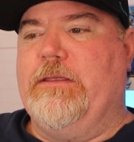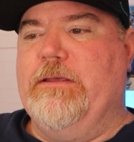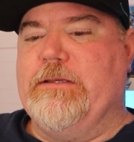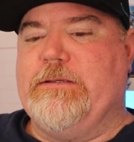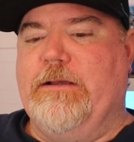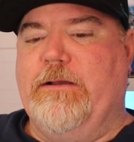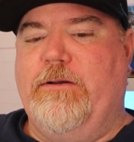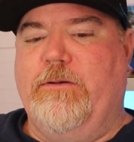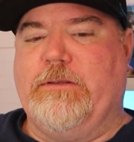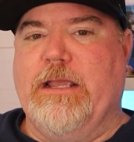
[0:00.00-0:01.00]
this
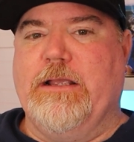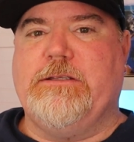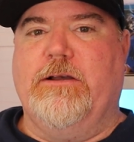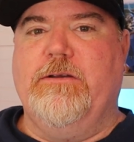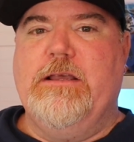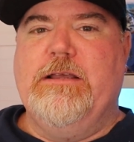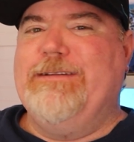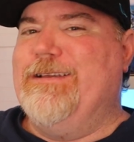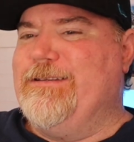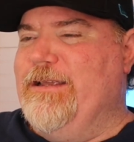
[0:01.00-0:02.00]
whole thing. So
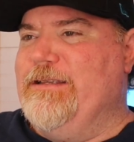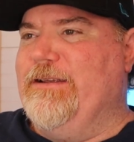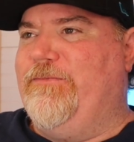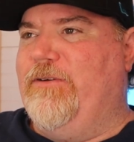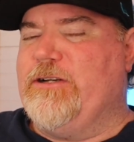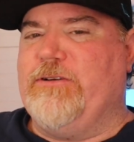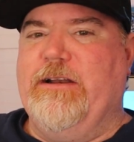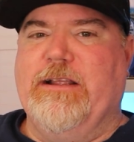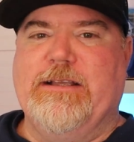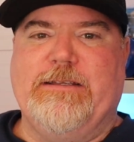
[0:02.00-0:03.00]
is it
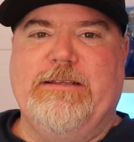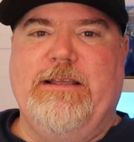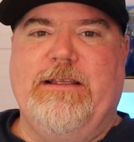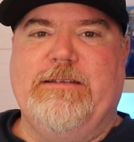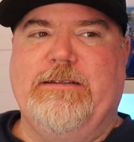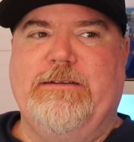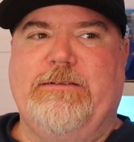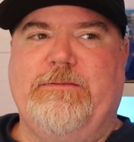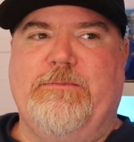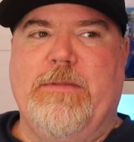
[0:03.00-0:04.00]
frustrating? Is it
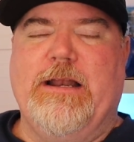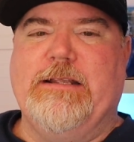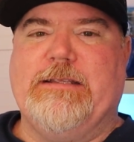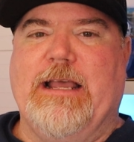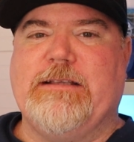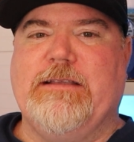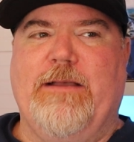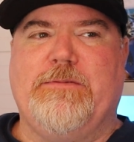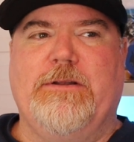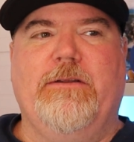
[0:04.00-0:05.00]
mentally taxing?
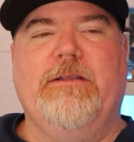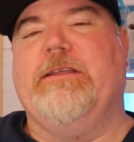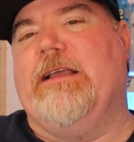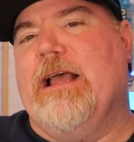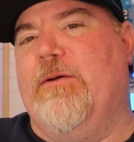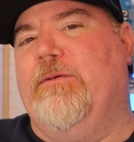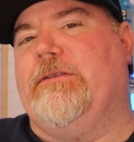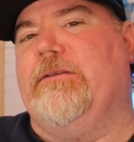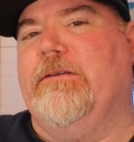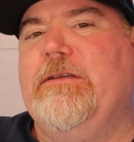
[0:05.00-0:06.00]
Absolutely. The guy
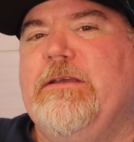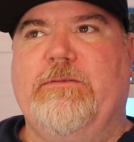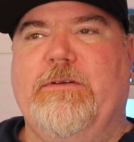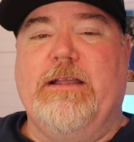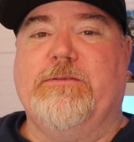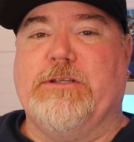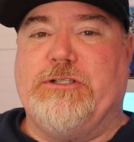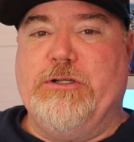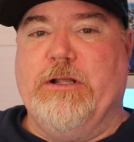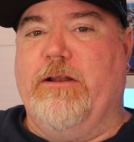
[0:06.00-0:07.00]
with it was a
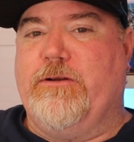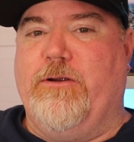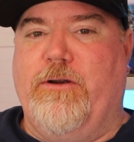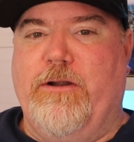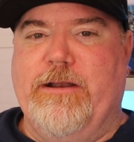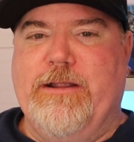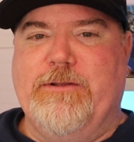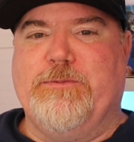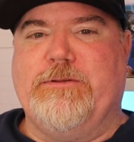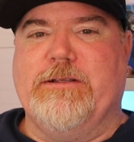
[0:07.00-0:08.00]
$2 card, and he
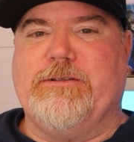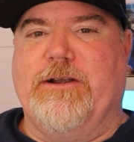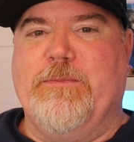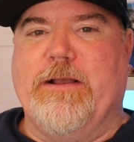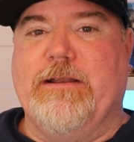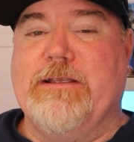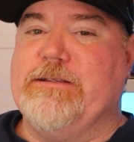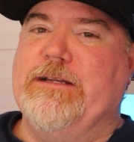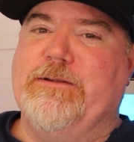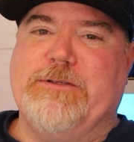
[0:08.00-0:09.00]
was concerned about
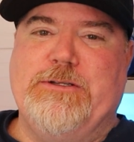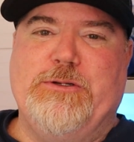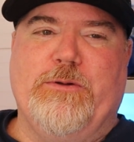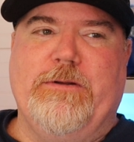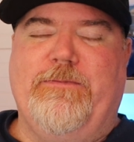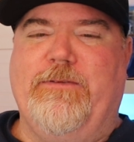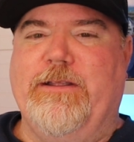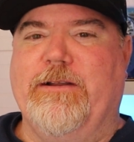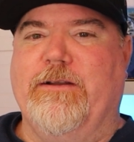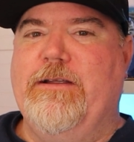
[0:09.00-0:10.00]
condition. And it was a Jordan
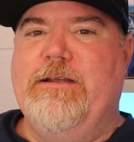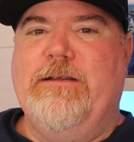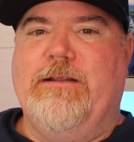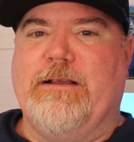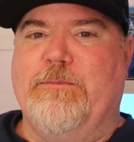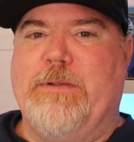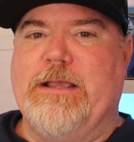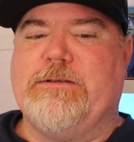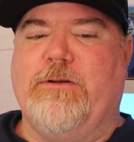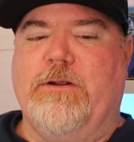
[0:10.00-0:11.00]
Fleer, like a
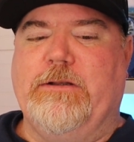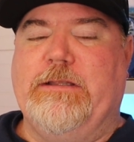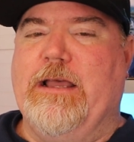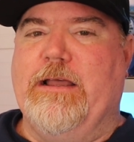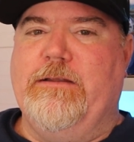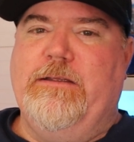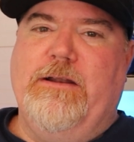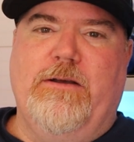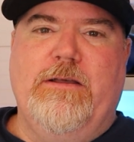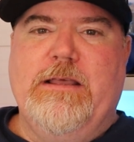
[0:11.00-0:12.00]
base card that, you
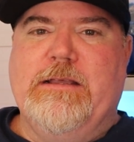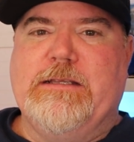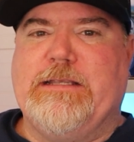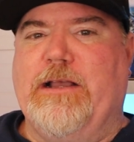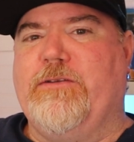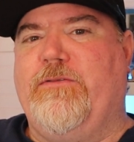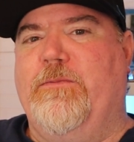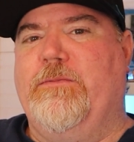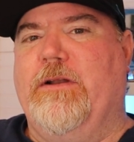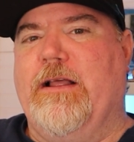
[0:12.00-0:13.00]
know, sells for
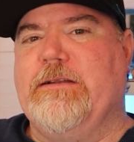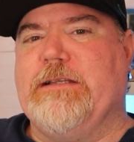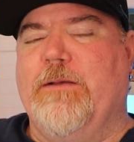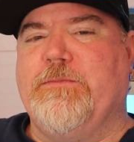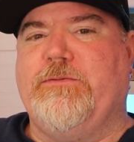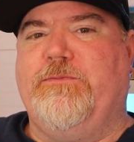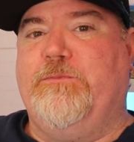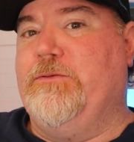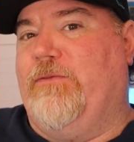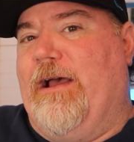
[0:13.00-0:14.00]
a lot of times
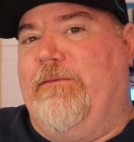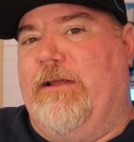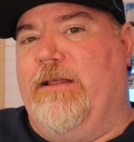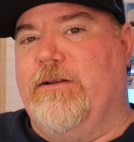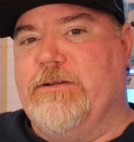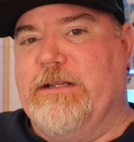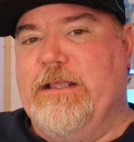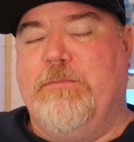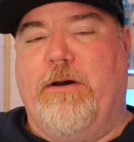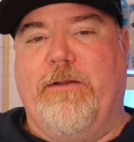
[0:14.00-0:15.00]
$5, and
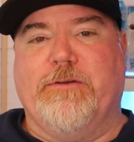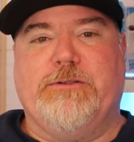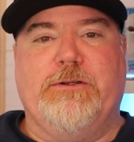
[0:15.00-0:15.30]
he bought it for